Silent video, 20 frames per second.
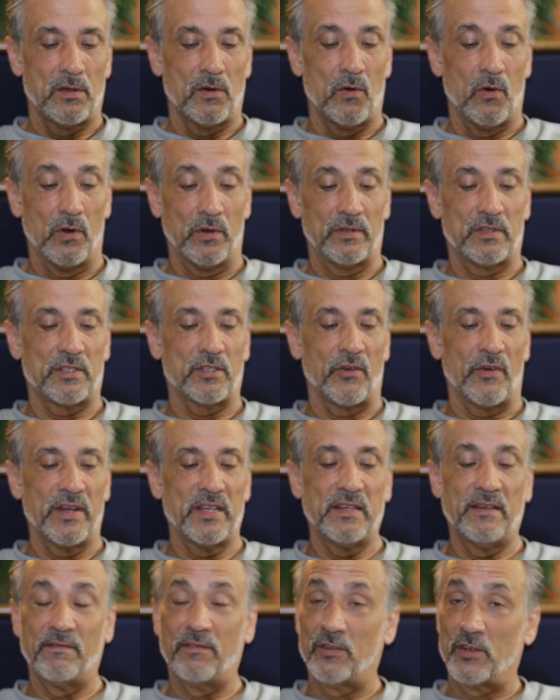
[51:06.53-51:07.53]
or
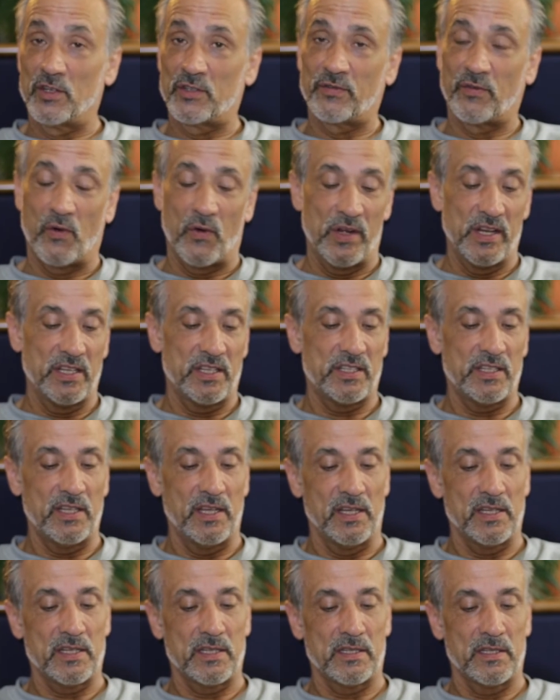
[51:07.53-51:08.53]
sorry, in verse
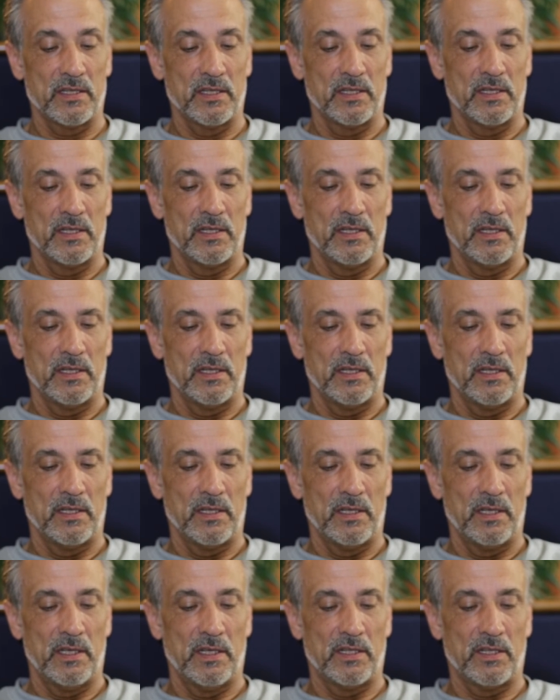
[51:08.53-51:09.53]
forty-six,
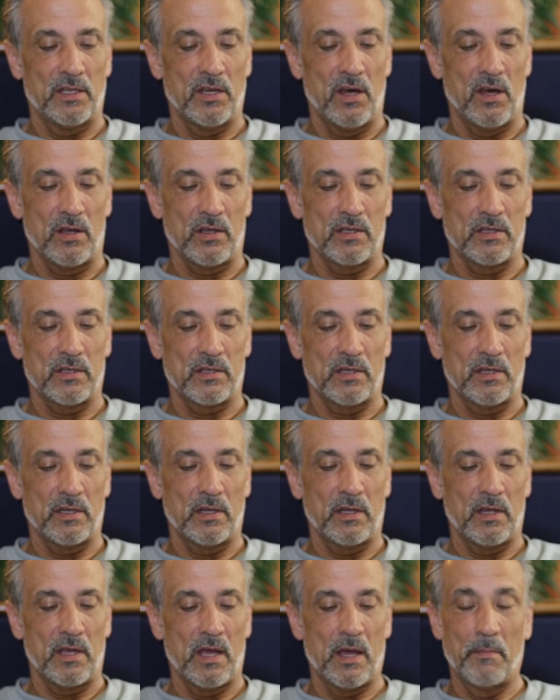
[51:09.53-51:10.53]
it talks
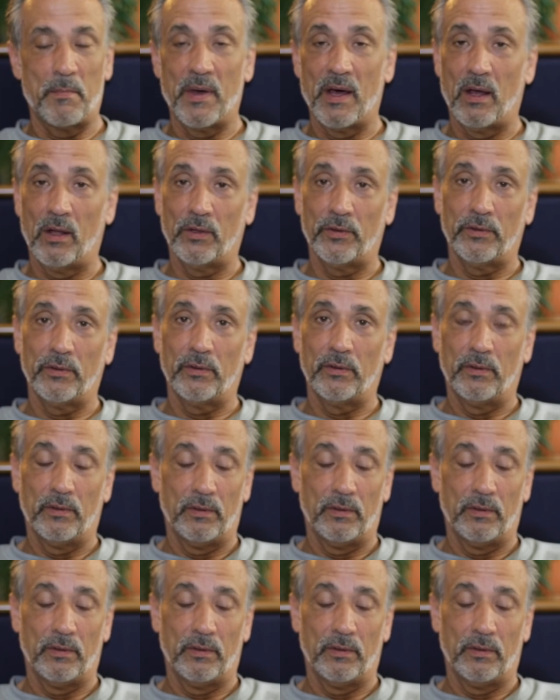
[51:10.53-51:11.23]
about